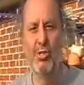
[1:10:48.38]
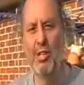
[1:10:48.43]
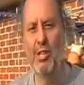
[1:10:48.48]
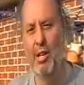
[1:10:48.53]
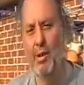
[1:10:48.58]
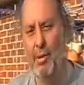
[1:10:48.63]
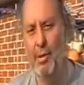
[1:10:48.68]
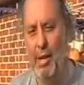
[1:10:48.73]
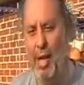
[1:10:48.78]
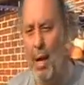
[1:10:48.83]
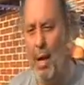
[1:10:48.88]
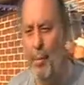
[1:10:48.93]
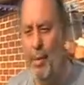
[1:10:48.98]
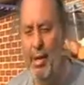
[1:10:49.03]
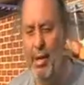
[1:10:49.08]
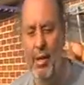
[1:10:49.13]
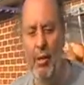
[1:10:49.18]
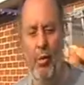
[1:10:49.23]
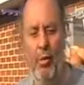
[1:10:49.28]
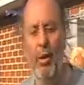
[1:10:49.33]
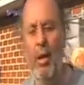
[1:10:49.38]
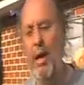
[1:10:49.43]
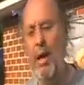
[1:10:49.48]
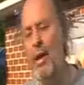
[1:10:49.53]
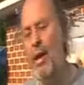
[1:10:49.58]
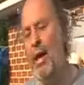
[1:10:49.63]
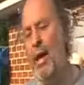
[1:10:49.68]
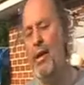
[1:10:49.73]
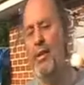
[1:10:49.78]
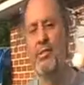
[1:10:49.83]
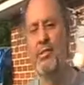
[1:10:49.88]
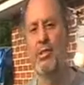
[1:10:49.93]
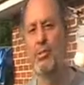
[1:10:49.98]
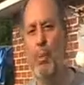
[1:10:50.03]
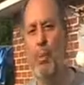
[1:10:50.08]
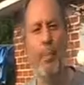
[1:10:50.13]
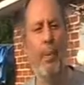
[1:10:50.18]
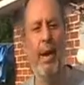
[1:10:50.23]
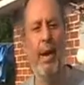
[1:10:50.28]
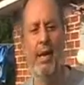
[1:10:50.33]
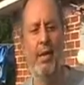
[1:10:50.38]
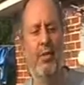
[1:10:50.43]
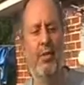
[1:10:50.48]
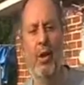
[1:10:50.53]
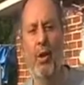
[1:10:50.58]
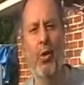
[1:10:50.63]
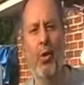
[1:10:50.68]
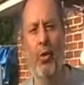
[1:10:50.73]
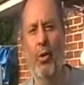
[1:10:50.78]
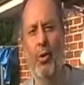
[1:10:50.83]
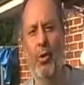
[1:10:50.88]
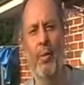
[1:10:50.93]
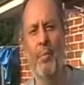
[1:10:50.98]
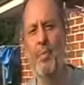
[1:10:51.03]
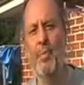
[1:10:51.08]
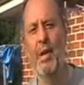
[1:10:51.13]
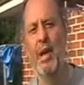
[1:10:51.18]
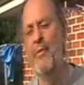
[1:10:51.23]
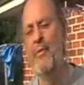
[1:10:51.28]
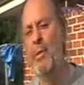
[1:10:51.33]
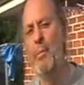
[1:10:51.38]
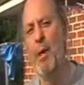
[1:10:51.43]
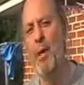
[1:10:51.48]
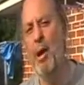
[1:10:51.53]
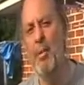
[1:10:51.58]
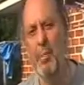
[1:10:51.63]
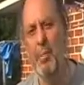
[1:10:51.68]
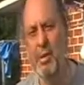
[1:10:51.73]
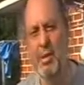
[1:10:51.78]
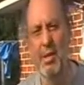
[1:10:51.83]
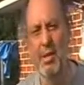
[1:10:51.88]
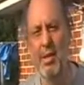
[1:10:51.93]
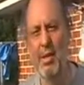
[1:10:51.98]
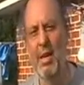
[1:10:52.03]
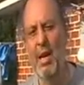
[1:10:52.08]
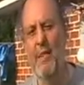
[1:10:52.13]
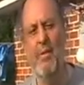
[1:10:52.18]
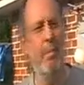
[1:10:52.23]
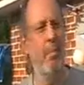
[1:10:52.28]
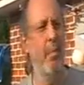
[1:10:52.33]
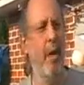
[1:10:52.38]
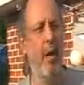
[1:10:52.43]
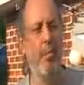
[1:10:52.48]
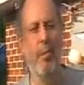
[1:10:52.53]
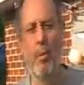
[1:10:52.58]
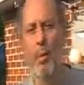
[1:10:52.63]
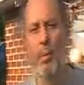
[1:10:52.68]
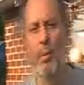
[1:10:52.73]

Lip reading: that are coming all at us, because we're breaking the law every moment. Every moment we're